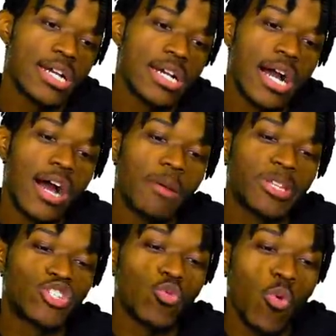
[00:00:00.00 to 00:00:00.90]
Um,
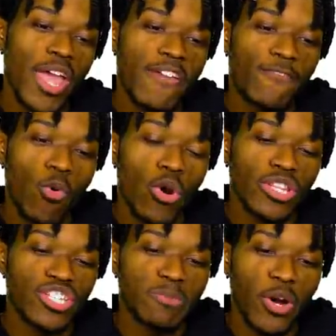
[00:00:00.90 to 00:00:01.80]
this is a way for the
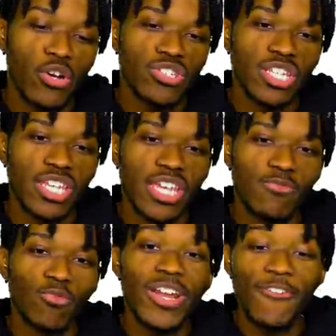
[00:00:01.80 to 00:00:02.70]
Spurs to get
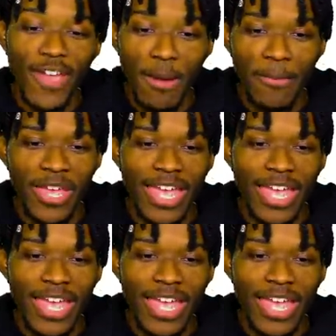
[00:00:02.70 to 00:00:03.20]
rid of him,